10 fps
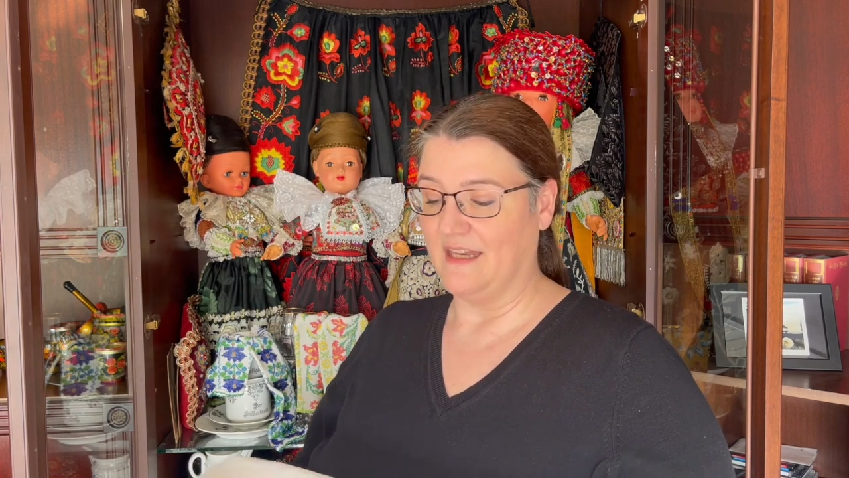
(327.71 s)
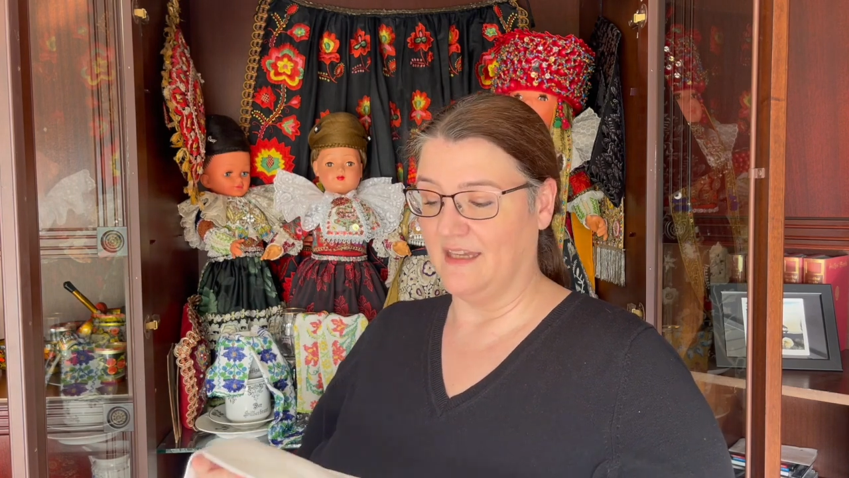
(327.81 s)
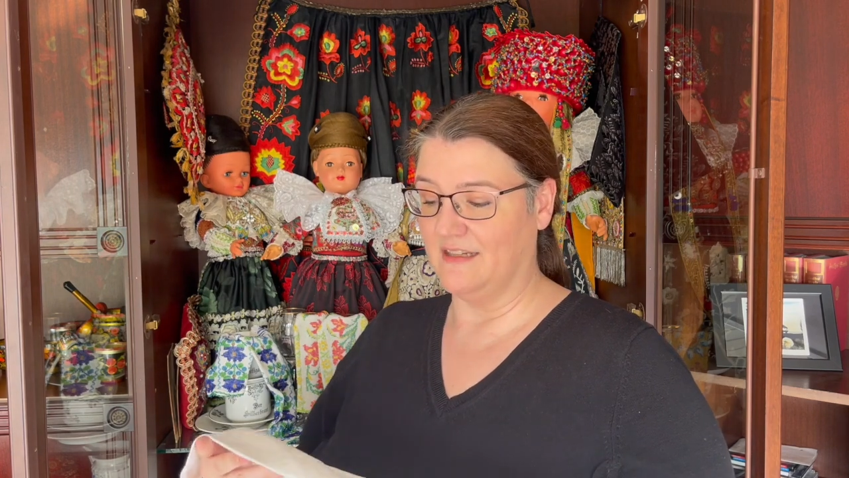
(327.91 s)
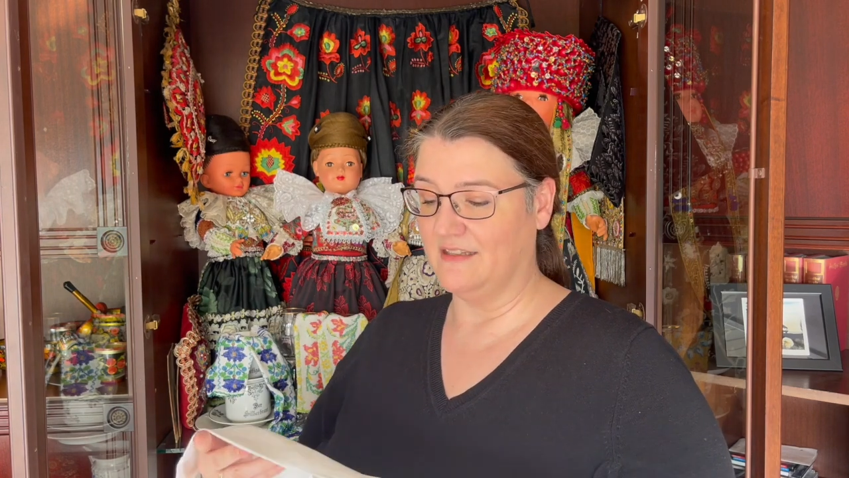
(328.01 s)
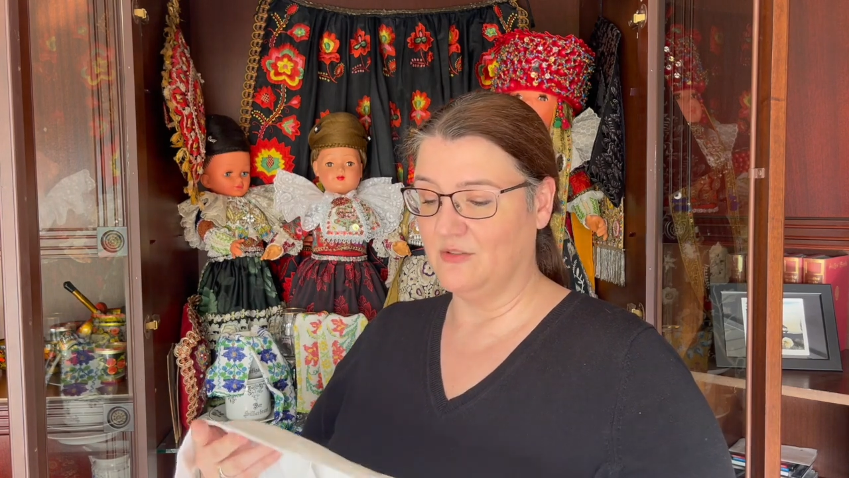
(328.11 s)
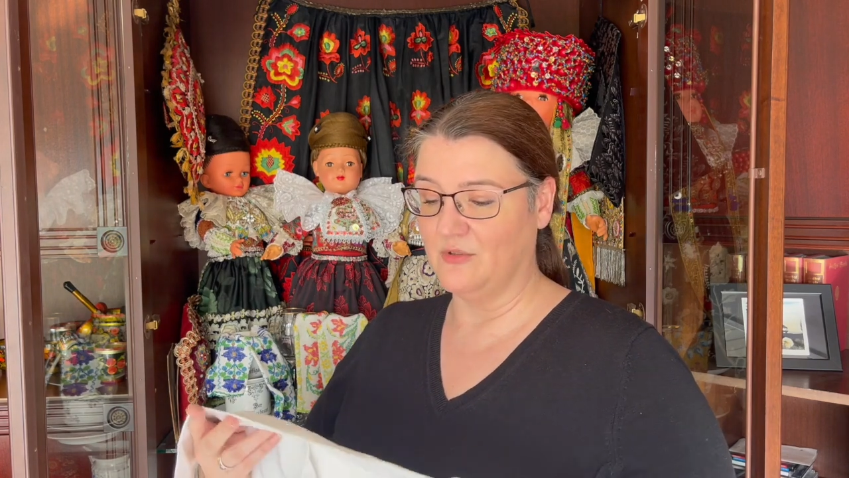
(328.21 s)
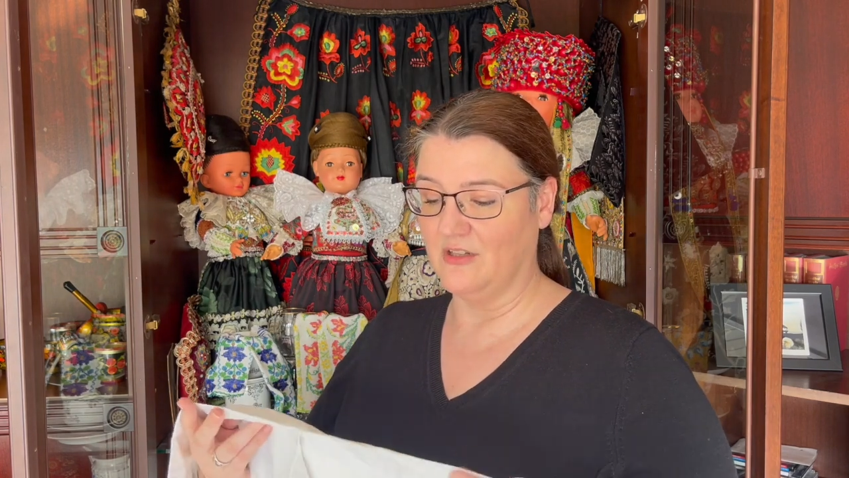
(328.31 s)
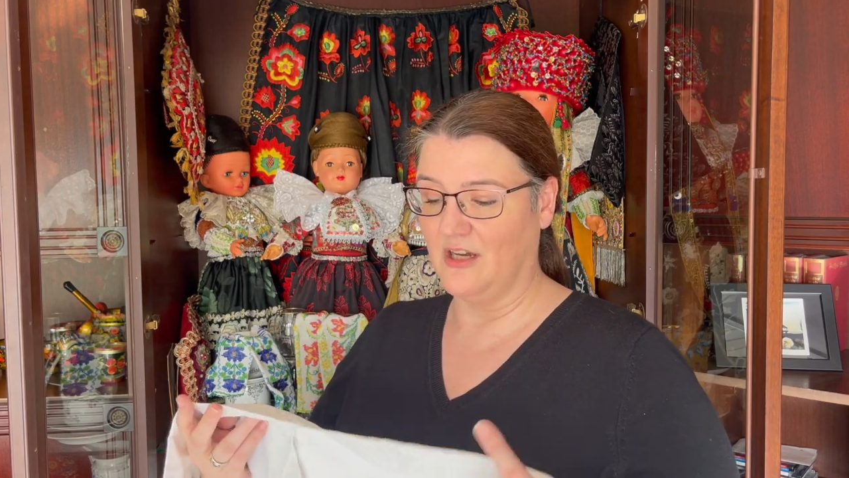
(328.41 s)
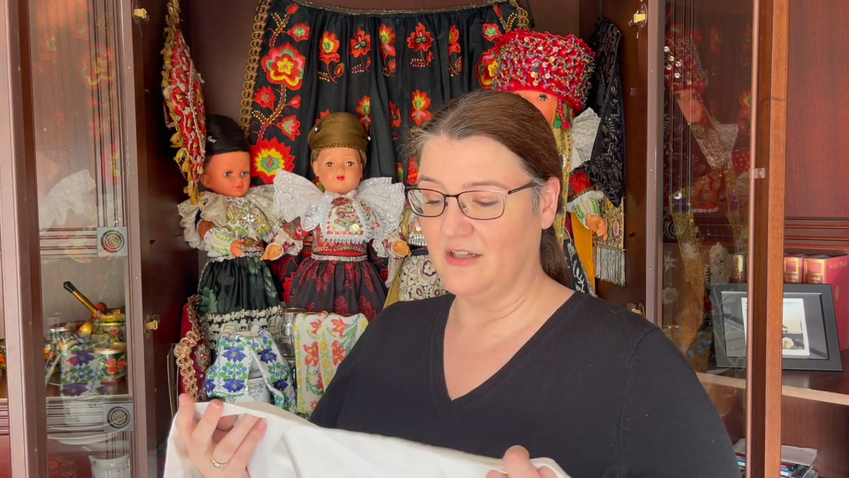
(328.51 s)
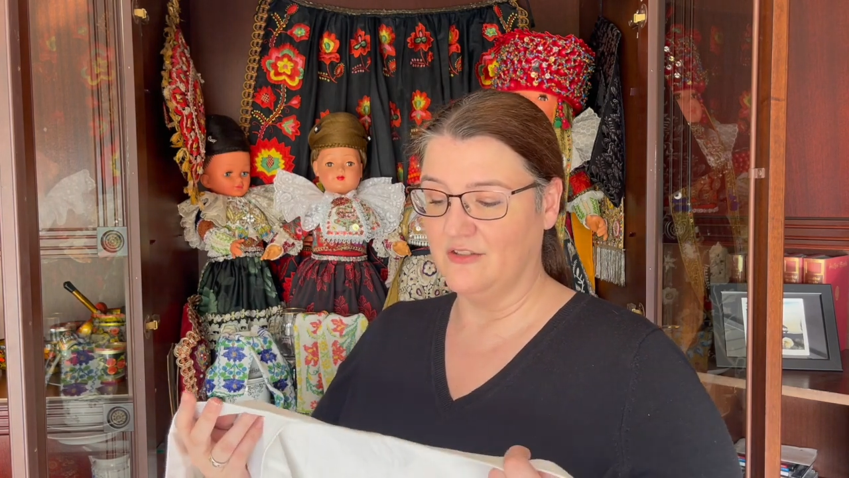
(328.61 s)
And you would
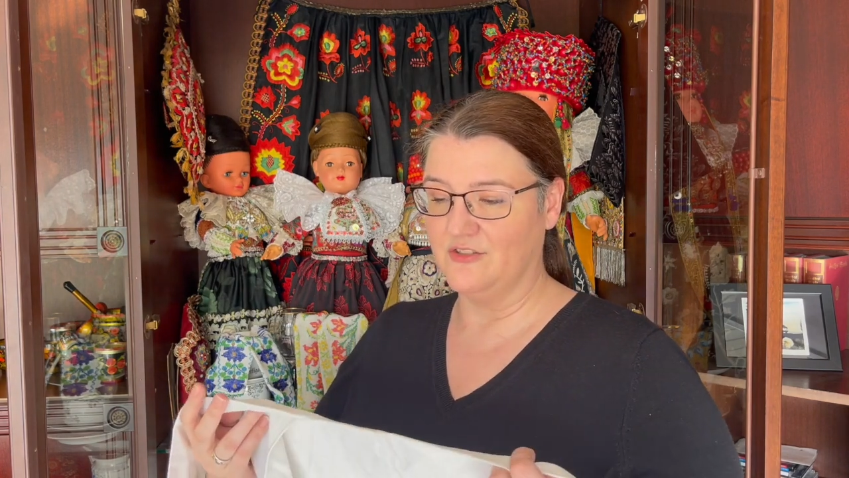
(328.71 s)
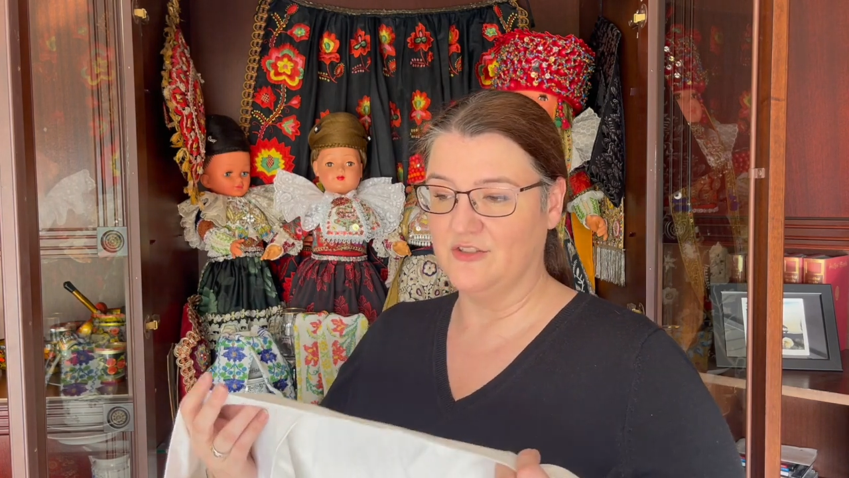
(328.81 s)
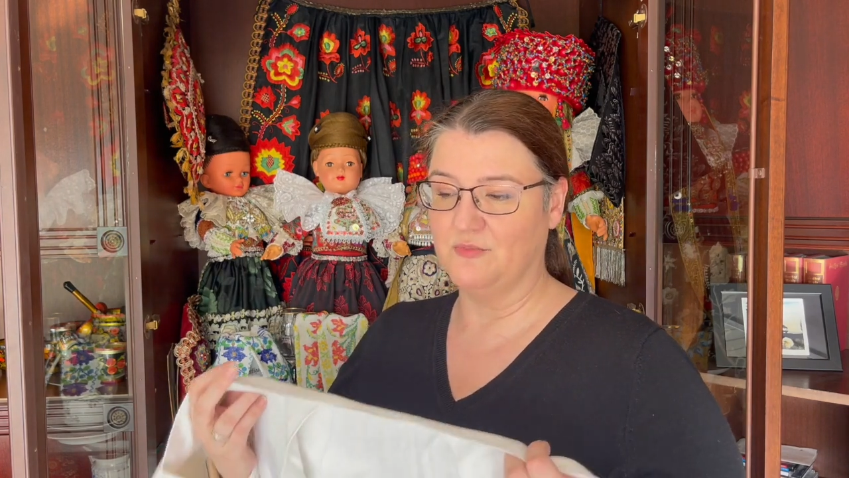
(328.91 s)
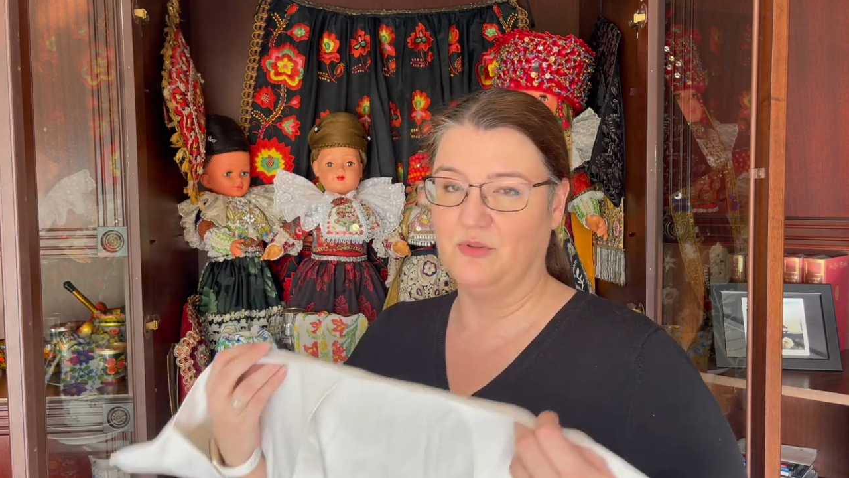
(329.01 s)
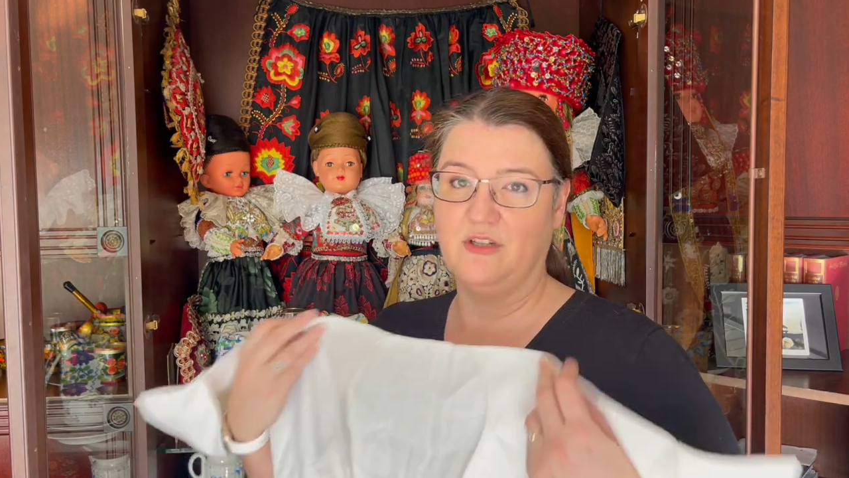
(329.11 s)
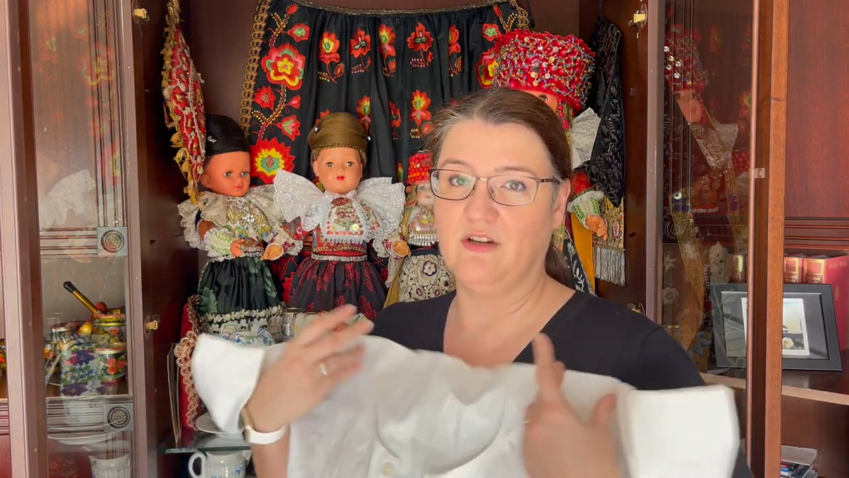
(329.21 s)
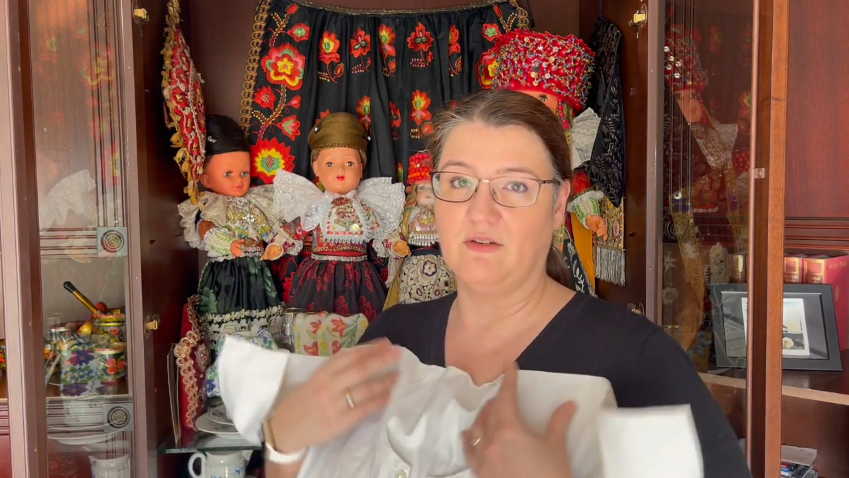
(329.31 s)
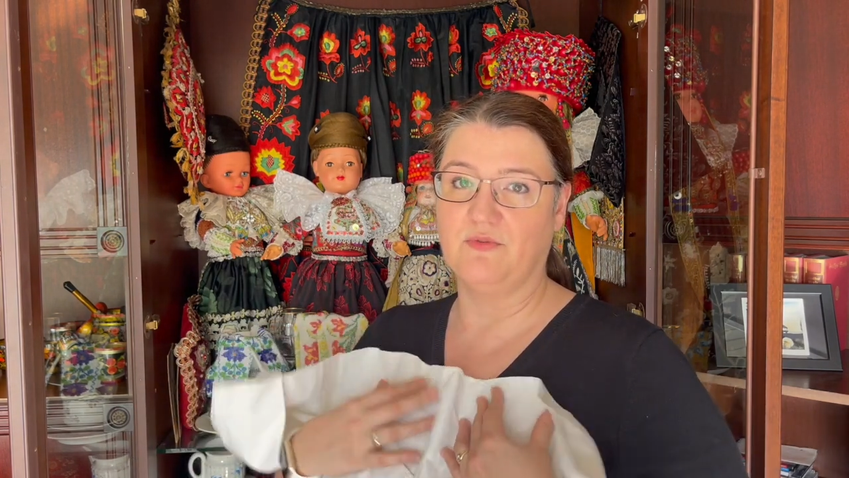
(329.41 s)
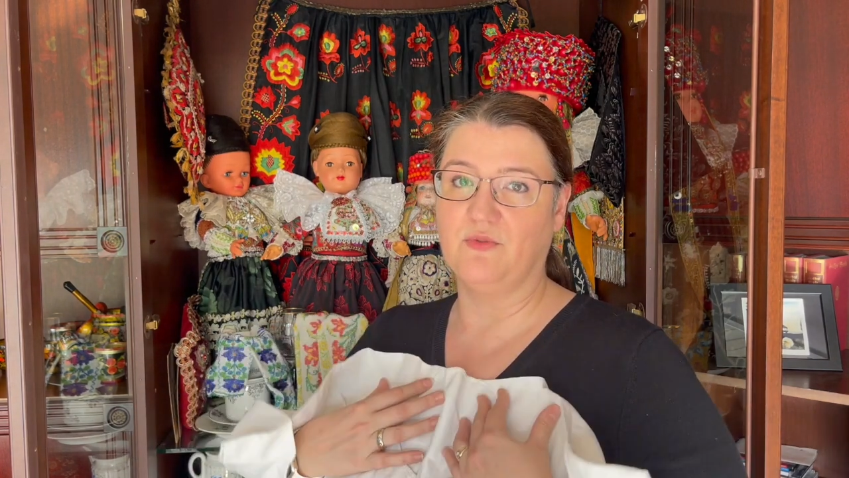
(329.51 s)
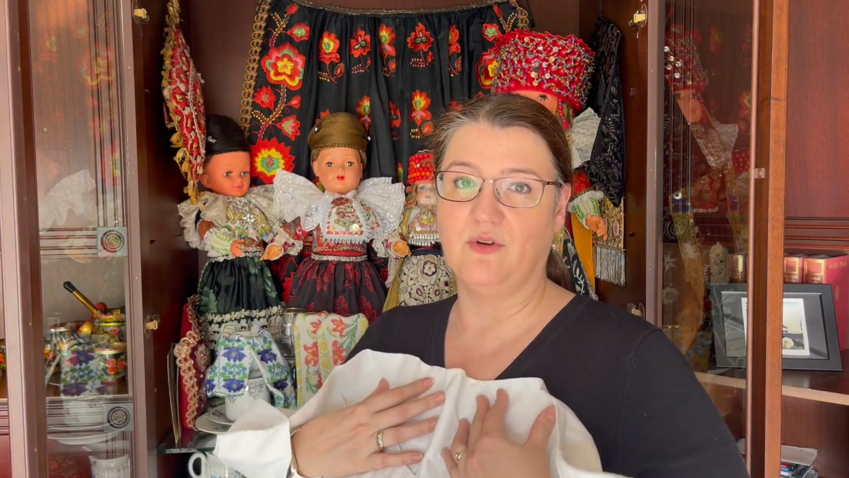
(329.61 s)
not just put it
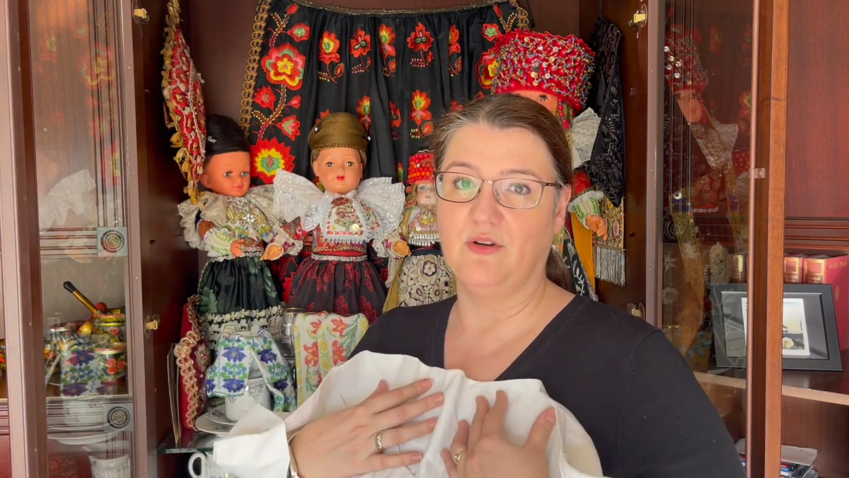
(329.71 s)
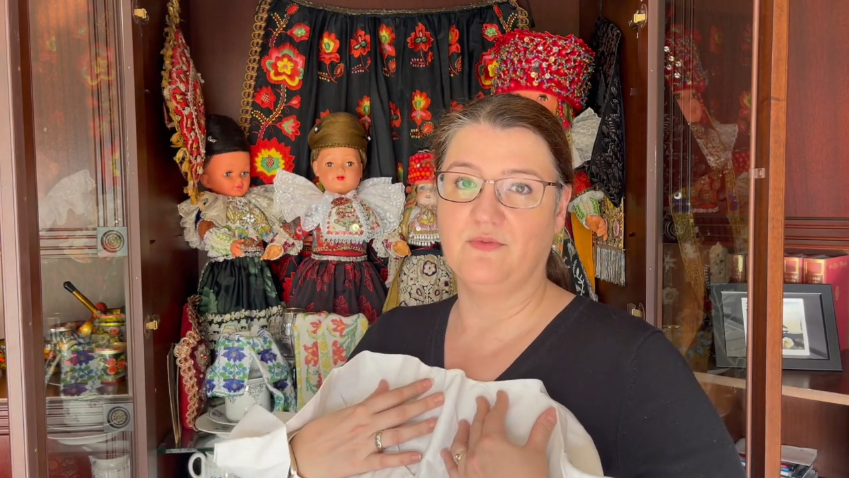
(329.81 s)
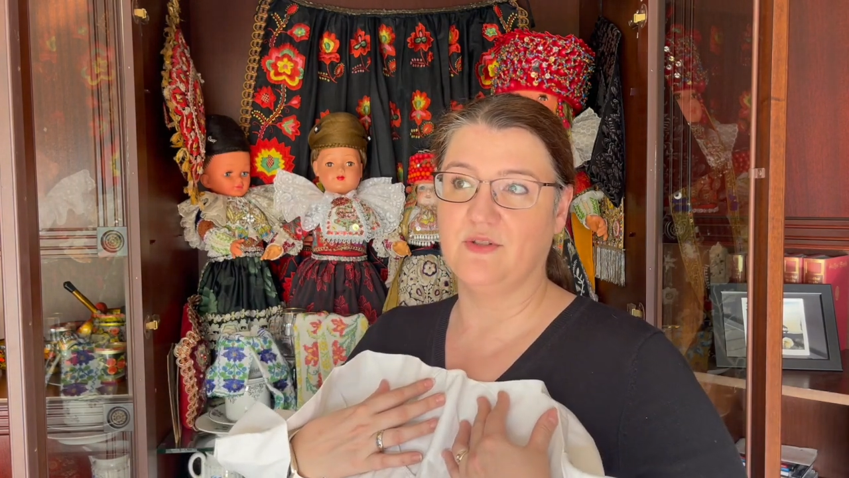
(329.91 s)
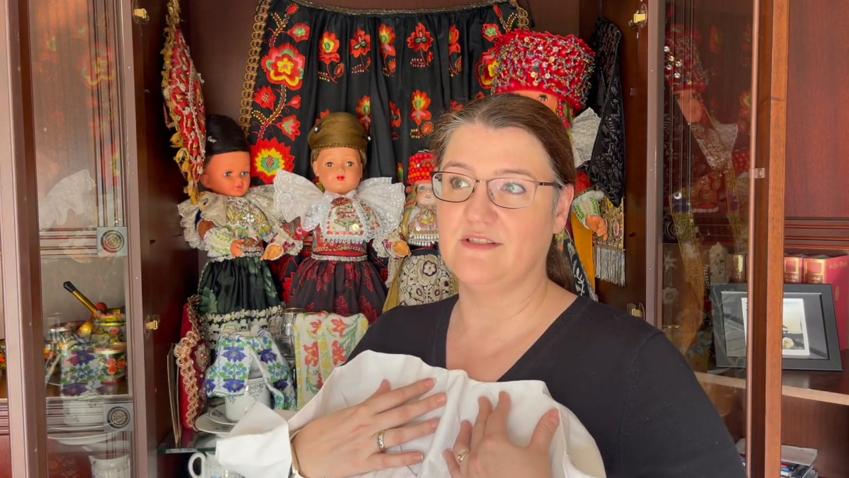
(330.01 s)
on for